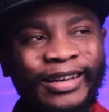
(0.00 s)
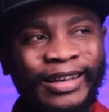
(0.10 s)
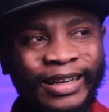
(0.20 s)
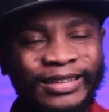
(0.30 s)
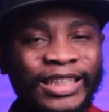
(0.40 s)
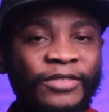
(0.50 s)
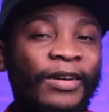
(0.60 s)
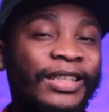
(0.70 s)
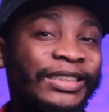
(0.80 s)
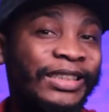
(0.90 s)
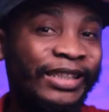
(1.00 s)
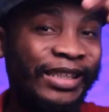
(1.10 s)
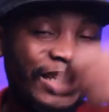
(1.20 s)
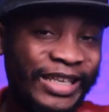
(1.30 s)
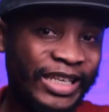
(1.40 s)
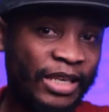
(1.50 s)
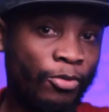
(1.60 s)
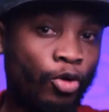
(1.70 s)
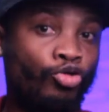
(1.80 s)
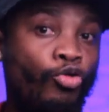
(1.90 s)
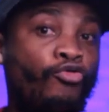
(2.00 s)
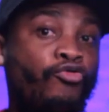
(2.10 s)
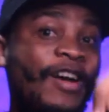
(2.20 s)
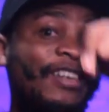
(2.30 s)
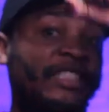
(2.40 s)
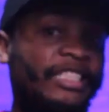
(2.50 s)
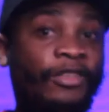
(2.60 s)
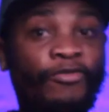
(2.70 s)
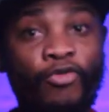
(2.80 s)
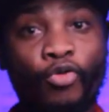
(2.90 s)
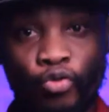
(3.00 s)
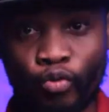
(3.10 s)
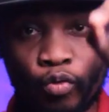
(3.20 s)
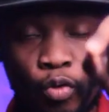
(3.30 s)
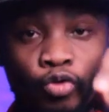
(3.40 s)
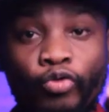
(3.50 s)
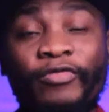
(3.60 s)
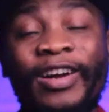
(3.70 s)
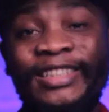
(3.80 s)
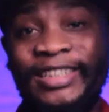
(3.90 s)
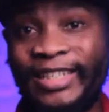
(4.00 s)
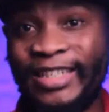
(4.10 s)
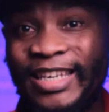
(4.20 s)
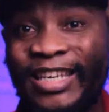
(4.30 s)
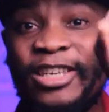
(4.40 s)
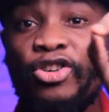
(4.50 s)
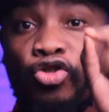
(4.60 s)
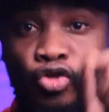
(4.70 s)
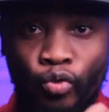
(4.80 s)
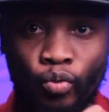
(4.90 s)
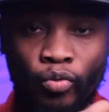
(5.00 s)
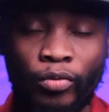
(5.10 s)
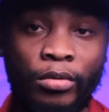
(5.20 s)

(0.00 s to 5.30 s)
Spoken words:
the grace that's functioning in him to function for you or to function in you.